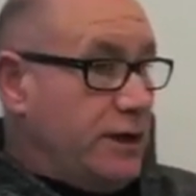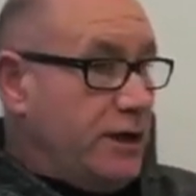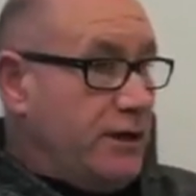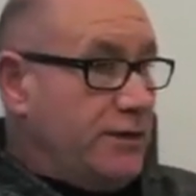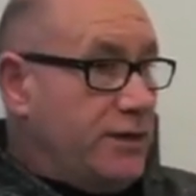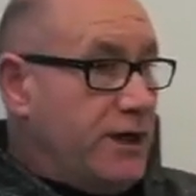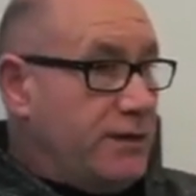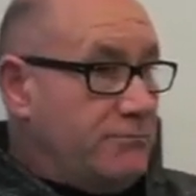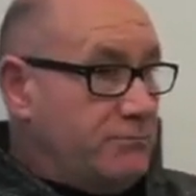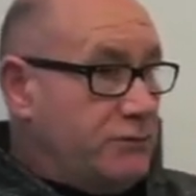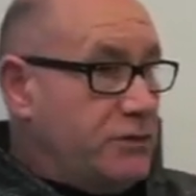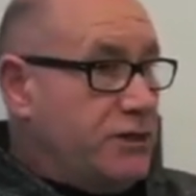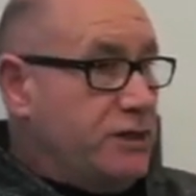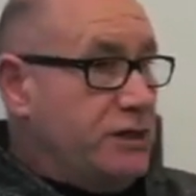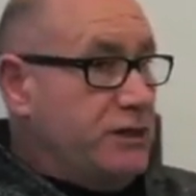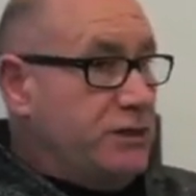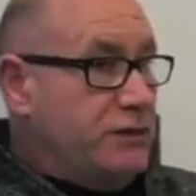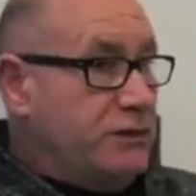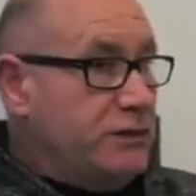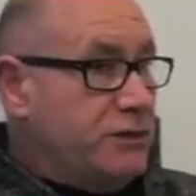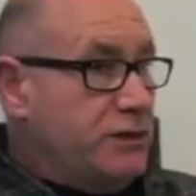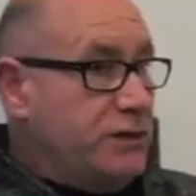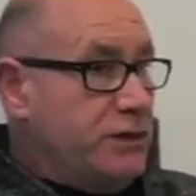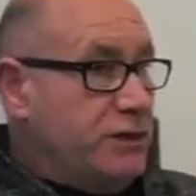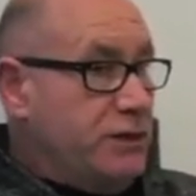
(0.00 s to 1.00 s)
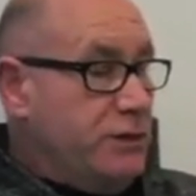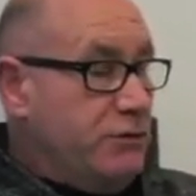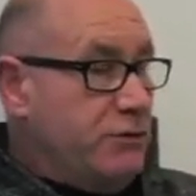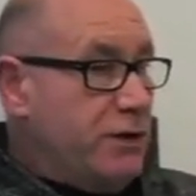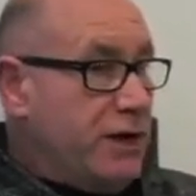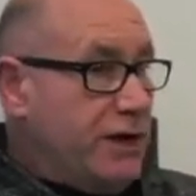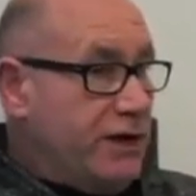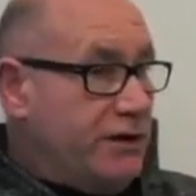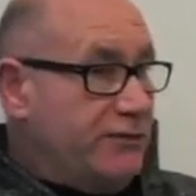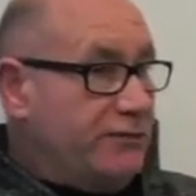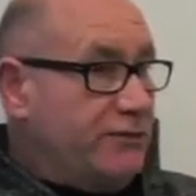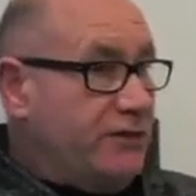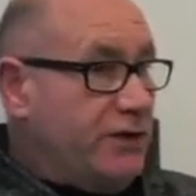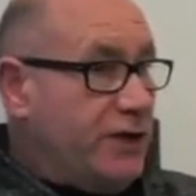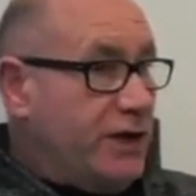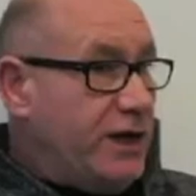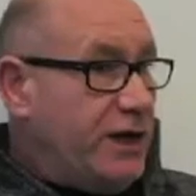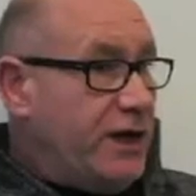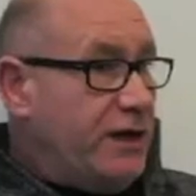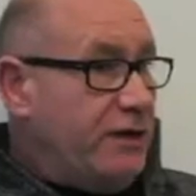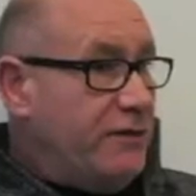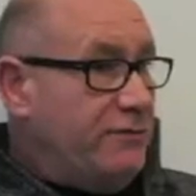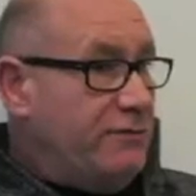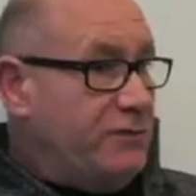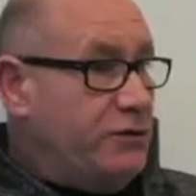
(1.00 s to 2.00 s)
And that means that you have
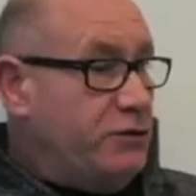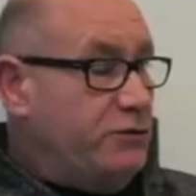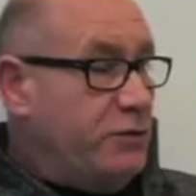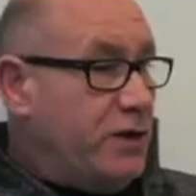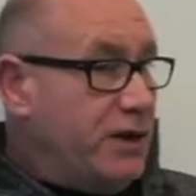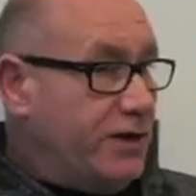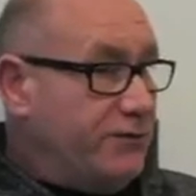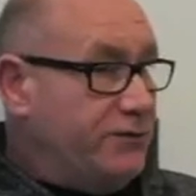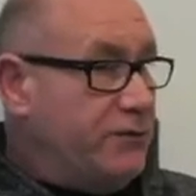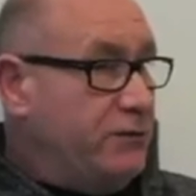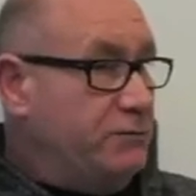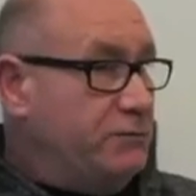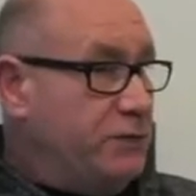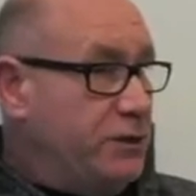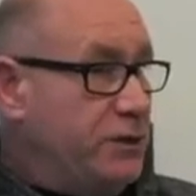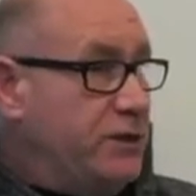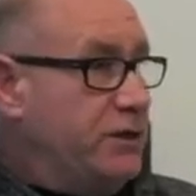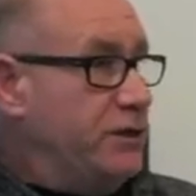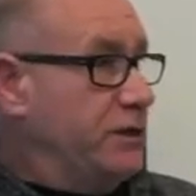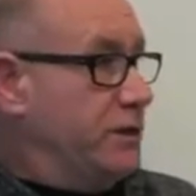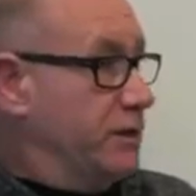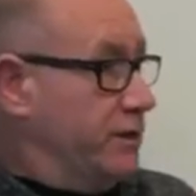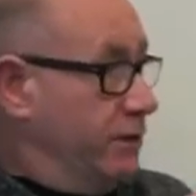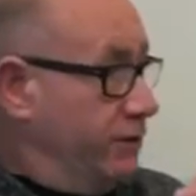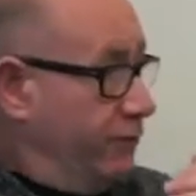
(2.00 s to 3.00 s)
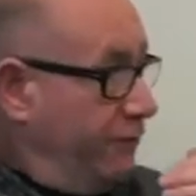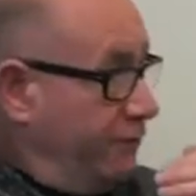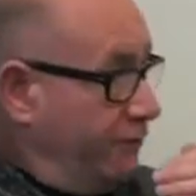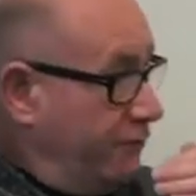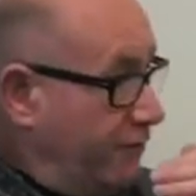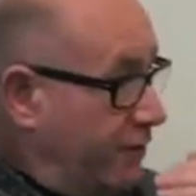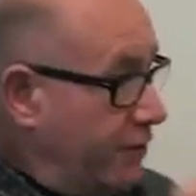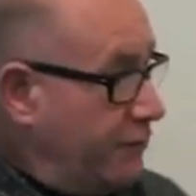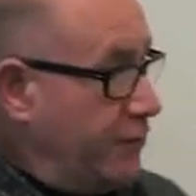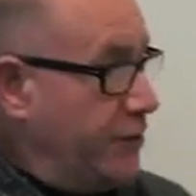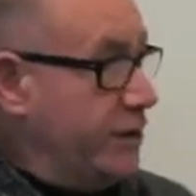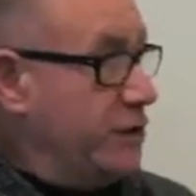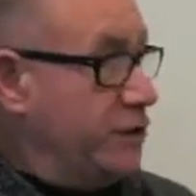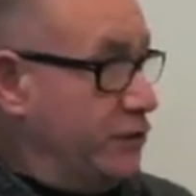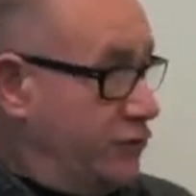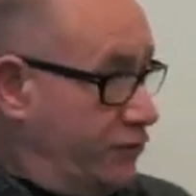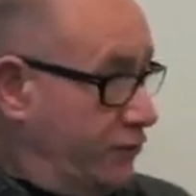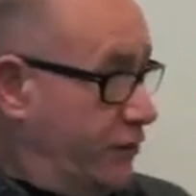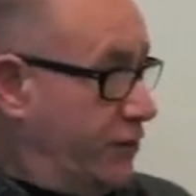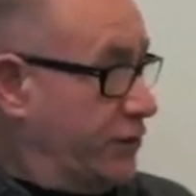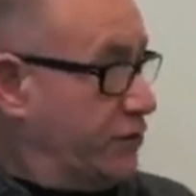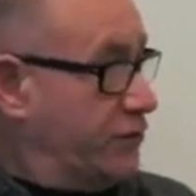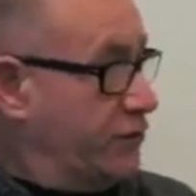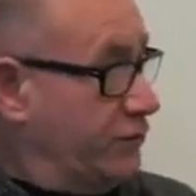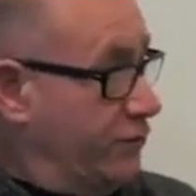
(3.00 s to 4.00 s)
to be very
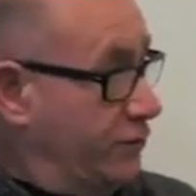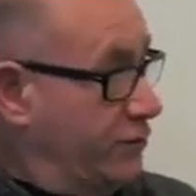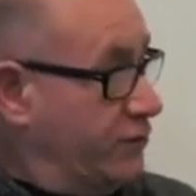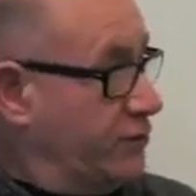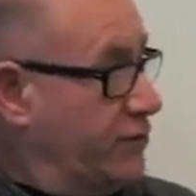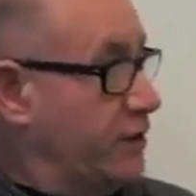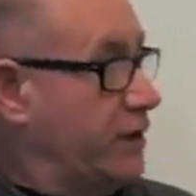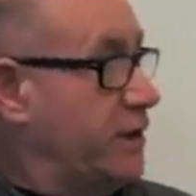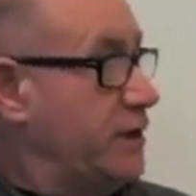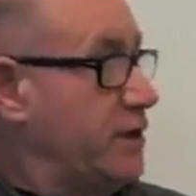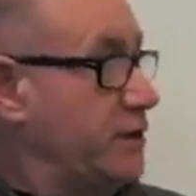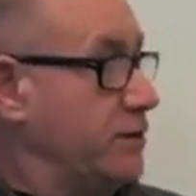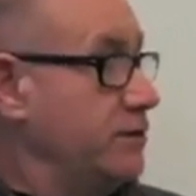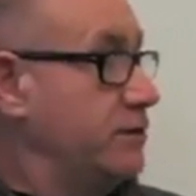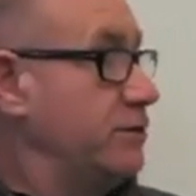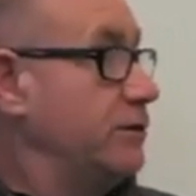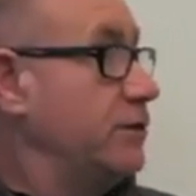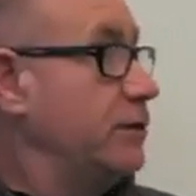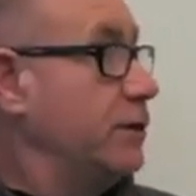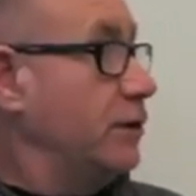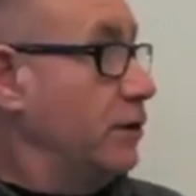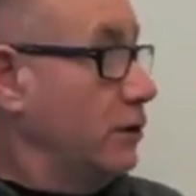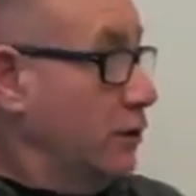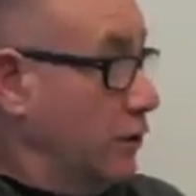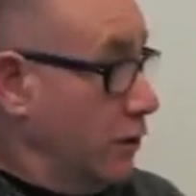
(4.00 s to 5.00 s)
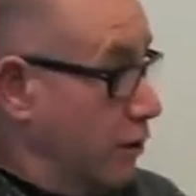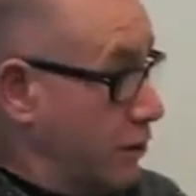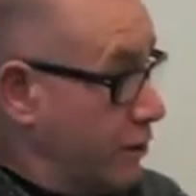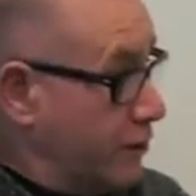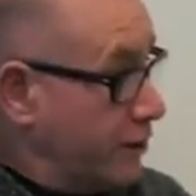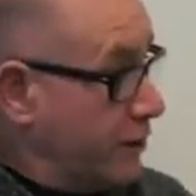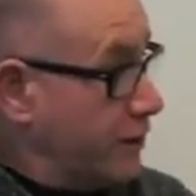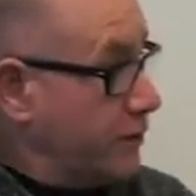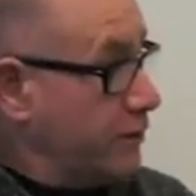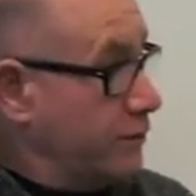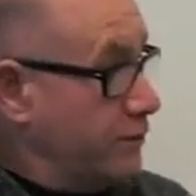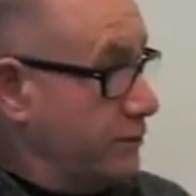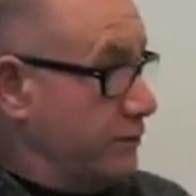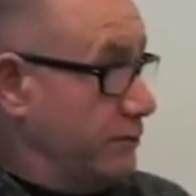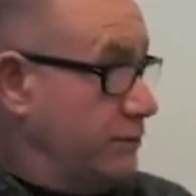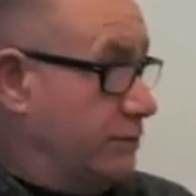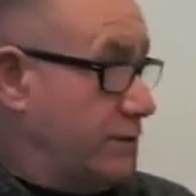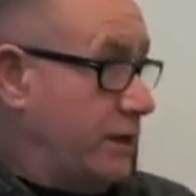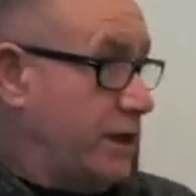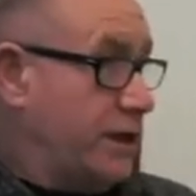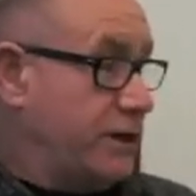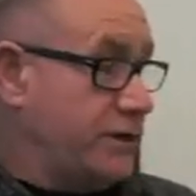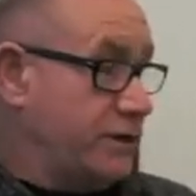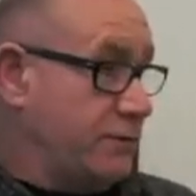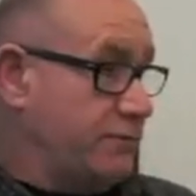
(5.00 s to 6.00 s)
interested in learning
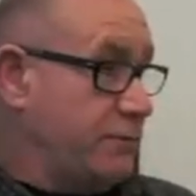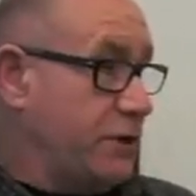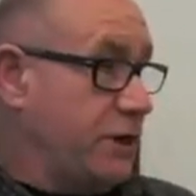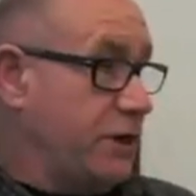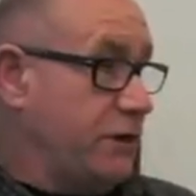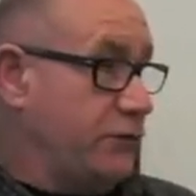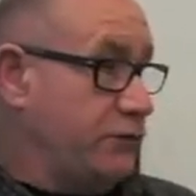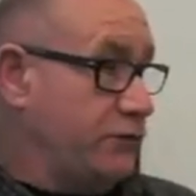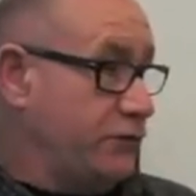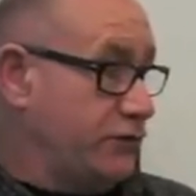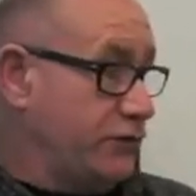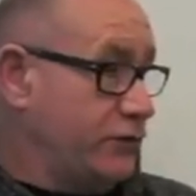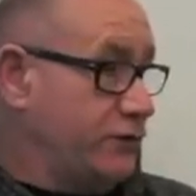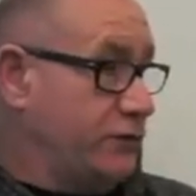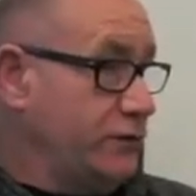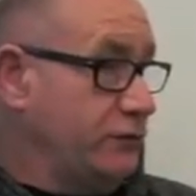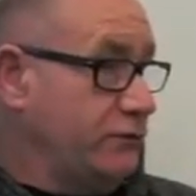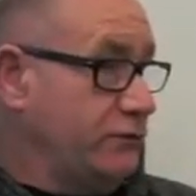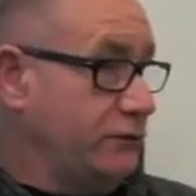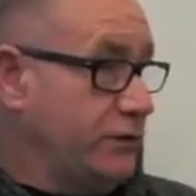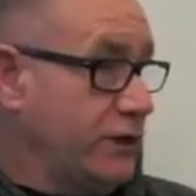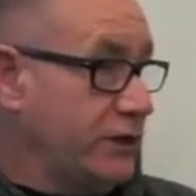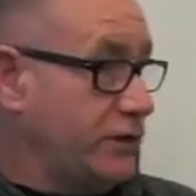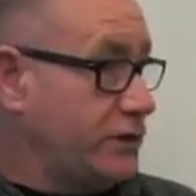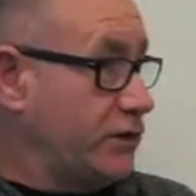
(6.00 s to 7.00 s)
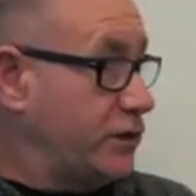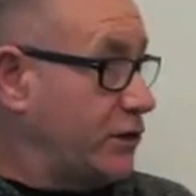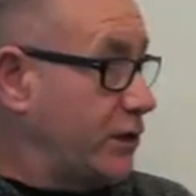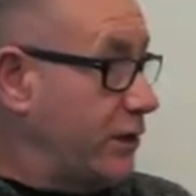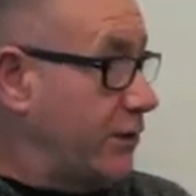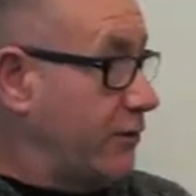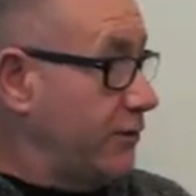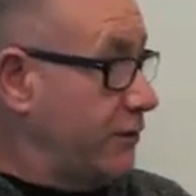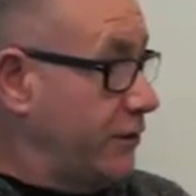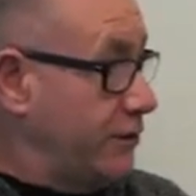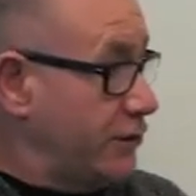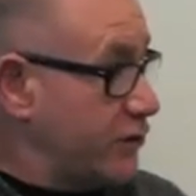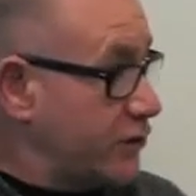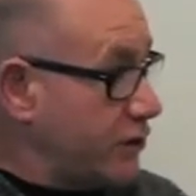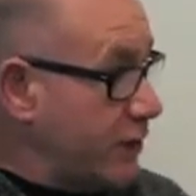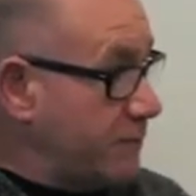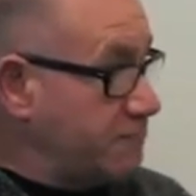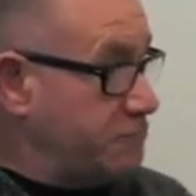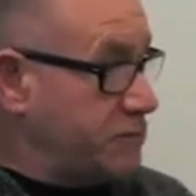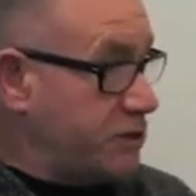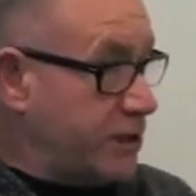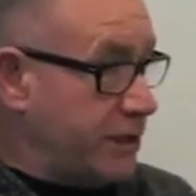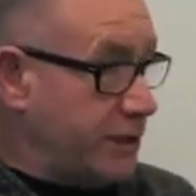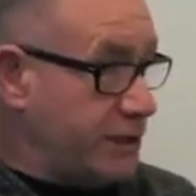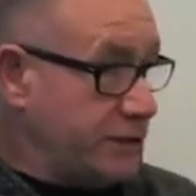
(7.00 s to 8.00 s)
as opposed to necessarily
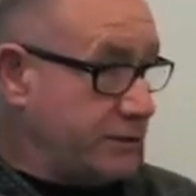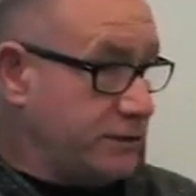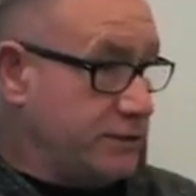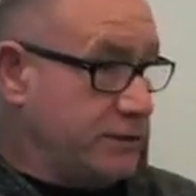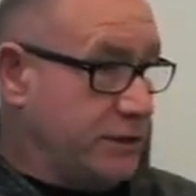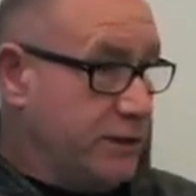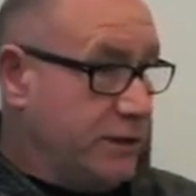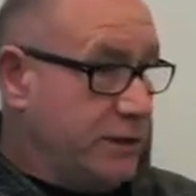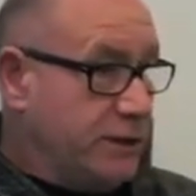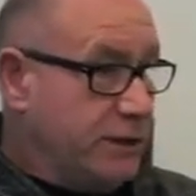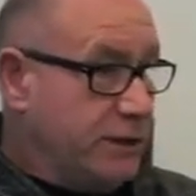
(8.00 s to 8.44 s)
subject.